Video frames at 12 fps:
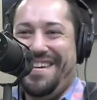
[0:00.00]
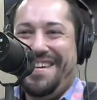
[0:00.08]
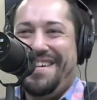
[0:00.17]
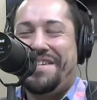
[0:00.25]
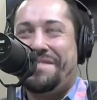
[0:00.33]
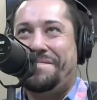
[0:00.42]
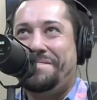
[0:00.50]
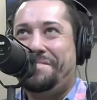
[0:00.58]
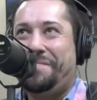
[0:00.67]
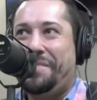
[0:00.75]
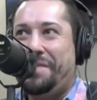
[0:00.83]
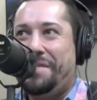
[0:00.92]

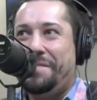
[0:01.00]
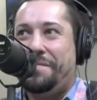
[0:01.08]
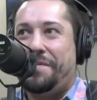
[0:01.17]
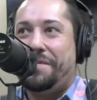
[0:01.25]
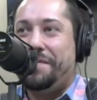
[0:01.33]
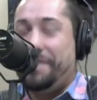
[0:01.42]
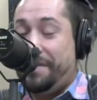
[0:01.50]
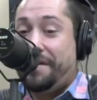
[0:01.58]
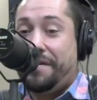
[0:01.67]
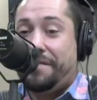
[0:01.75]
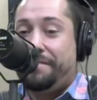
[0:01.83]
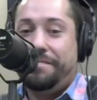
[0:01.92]
But
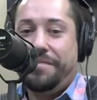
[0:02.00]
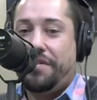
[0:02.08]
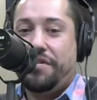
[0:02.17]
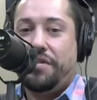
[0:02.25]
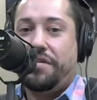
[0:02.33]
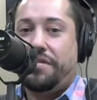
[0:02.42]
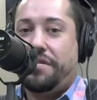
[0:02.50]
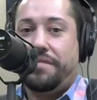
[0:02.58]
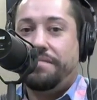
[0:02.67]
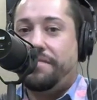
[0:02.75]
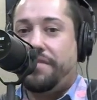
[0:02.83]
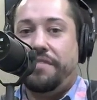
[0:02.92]
it's just a
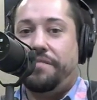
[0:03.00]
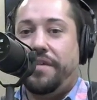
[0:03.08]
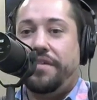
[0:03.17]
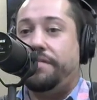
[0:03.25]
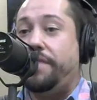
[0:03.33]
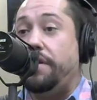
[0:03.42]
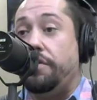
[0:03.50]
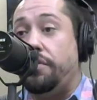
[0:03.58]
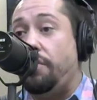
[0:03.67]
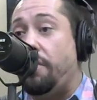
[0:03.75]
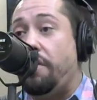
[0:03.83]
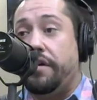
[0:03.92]
safe place to be who
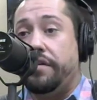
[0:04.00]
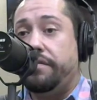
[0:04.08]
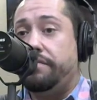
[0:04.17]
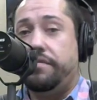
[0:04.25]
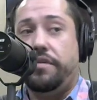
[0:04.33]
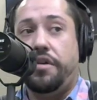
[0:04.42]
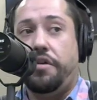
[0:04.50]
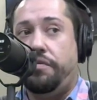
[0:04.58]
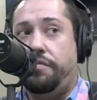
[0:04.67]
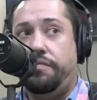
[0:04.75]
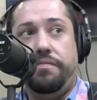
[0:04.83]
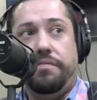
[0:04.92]
you are. No
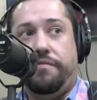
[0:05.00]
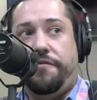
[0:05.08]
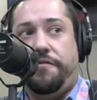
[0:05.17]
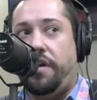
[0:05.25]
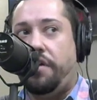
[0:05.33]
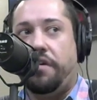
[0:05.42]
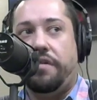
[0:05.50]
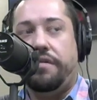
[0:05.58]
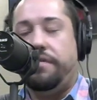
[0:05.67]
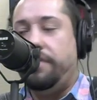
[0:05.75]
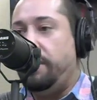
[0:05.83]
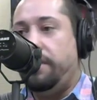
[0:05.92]
fear,
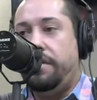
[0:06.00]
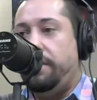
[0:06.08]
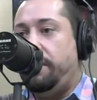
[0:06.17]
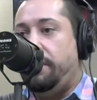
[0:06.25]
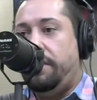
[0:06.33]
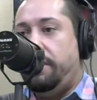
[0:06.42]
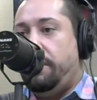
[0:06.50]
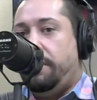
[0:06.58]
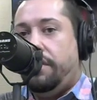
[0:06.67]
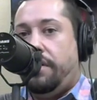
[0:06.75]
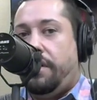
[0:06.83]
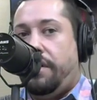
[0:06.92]

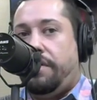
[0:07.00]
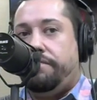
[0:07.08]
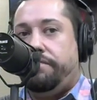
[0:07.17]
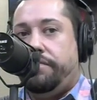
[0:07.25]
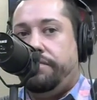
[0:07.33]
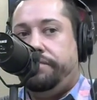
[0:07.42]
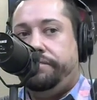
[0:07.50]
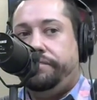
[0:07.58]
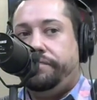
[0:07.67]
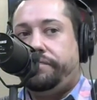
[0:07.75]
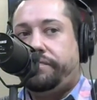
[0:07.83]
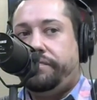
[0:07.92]
and
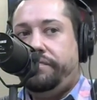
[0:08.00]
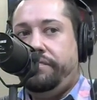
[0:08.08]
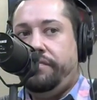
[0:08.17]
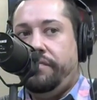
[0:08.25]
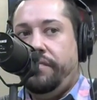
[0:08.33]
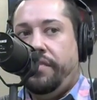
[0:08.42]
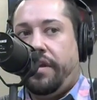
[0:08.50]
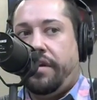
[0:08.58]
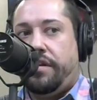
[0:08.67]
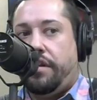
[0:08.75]
no